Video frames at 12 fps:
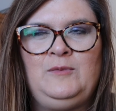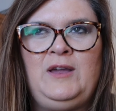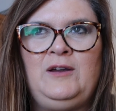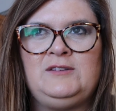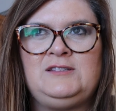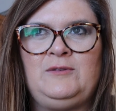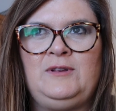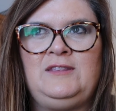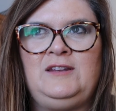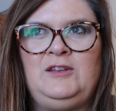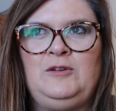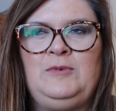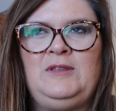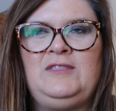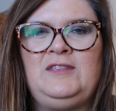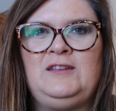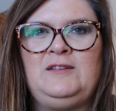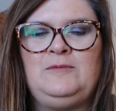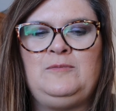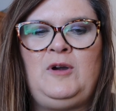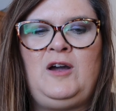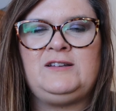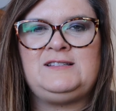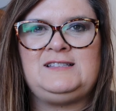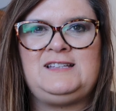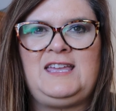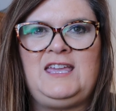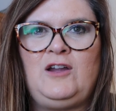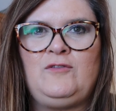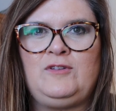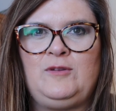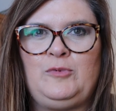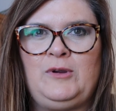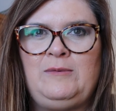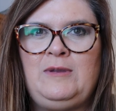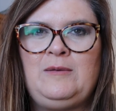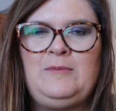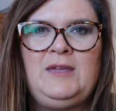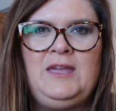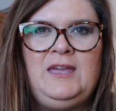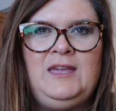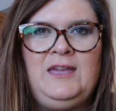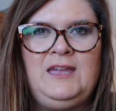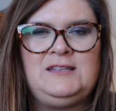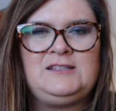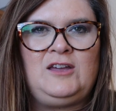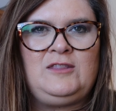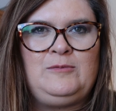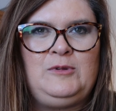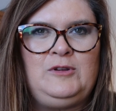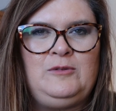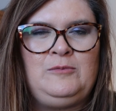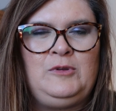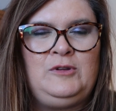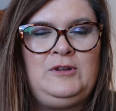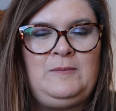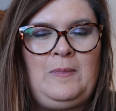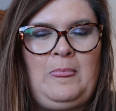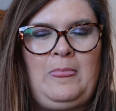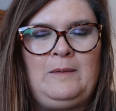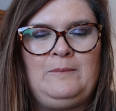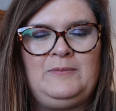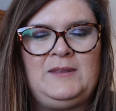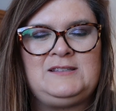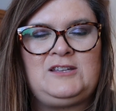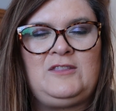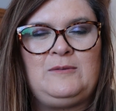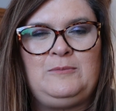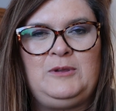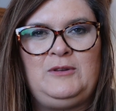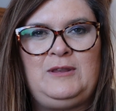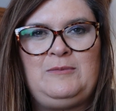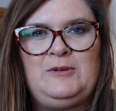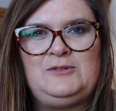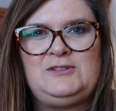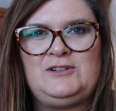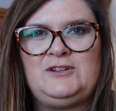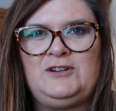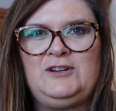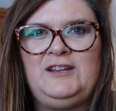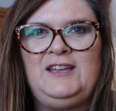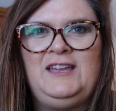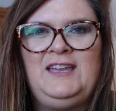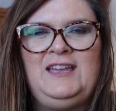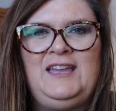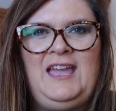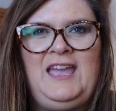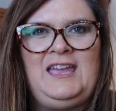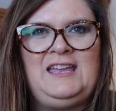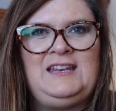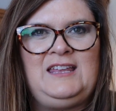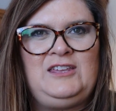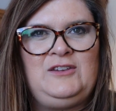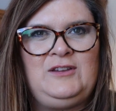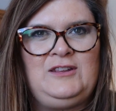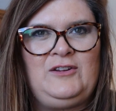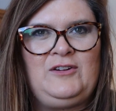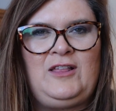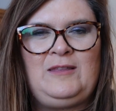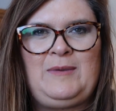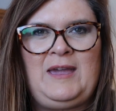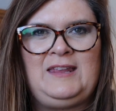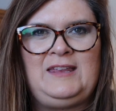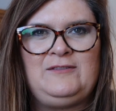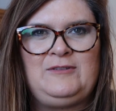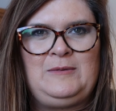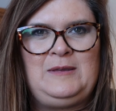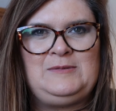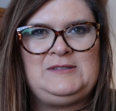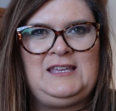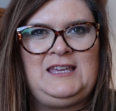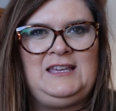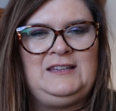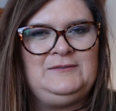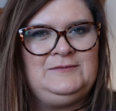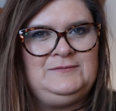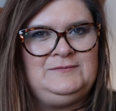well, it's not really the new, but the box that's taking over the premium, is called the it's called the Beauty Booster. And you can learn all about it from IPSY.